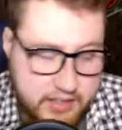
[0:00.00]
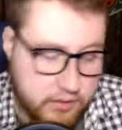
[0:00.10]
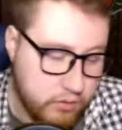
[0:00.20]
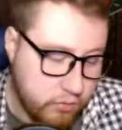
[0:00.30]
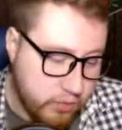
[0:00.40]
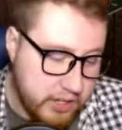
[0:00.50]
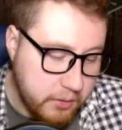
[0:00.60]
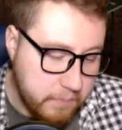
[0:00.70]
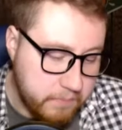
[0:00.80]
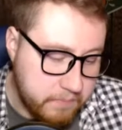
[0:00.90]
The
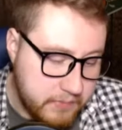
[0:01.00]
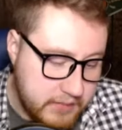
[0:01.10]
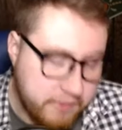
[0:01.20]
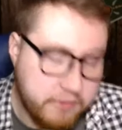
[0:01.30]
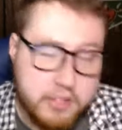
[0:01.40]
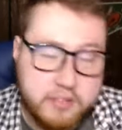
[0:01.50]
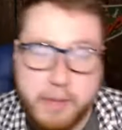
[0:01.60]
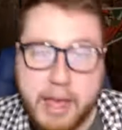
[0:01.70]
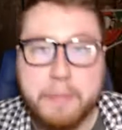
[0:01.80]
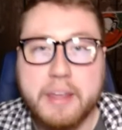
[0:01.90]
real difference from
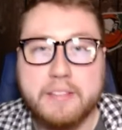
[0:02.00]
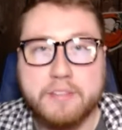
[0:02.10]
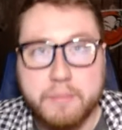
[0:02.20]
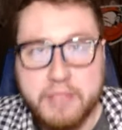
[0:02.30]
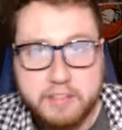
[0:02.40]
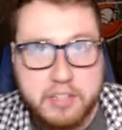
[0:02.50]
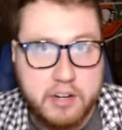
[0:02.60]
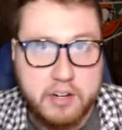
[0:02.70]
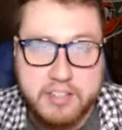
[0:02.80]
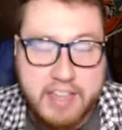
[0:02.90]
Hopkins from this
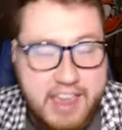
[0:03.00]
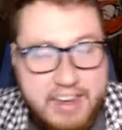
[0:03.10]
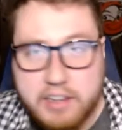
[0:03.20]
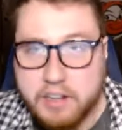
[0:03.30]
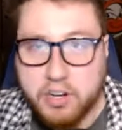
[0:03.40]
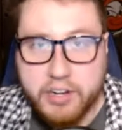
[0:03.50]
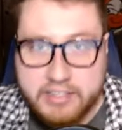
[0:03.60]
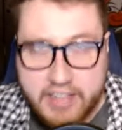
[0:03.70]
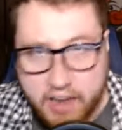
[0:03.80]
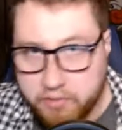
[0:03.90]
year to any year he's
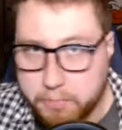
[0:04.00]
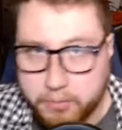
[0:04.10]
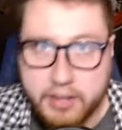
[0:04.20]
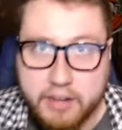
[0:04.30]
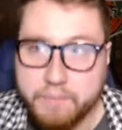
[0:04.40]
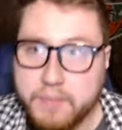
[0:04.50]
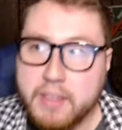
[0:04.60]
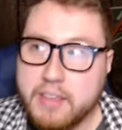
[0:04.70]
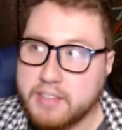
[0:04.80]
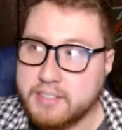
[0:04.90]
ever played
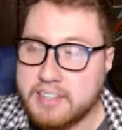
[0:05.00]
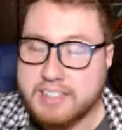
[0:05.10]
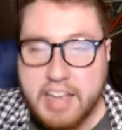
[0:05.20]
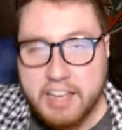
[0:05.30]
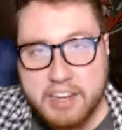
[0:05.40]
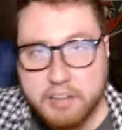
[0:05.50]
is that he's not getting